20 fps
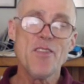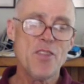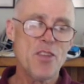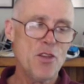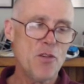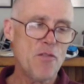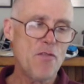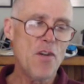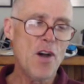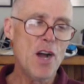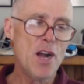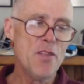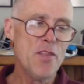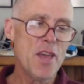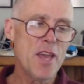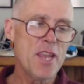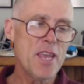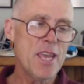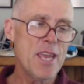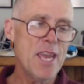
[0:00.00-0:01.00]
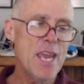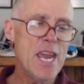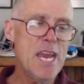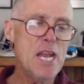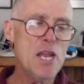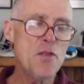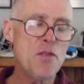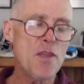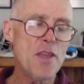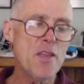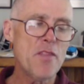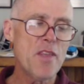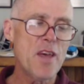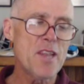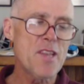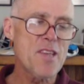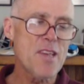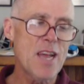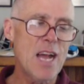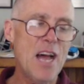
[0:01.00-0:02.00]
You find that anything
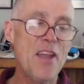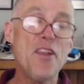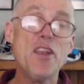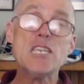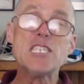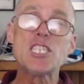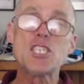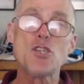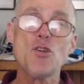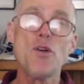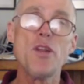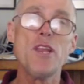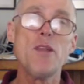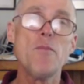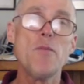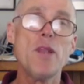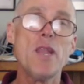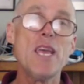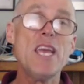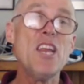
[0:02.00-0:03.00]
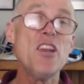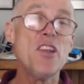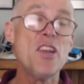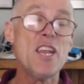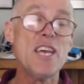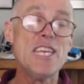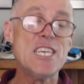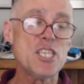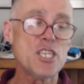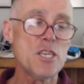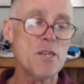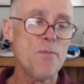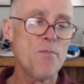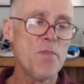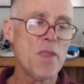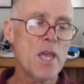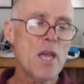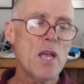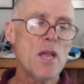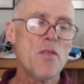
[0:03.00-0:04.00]
that's understood in Indonesian,
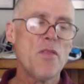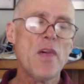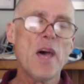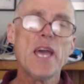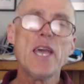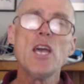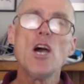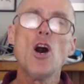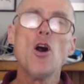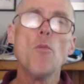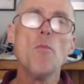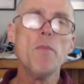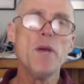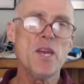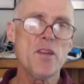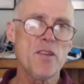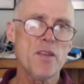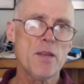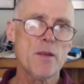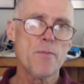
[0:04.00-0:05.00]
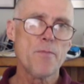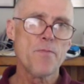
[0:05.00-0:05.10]
they omit.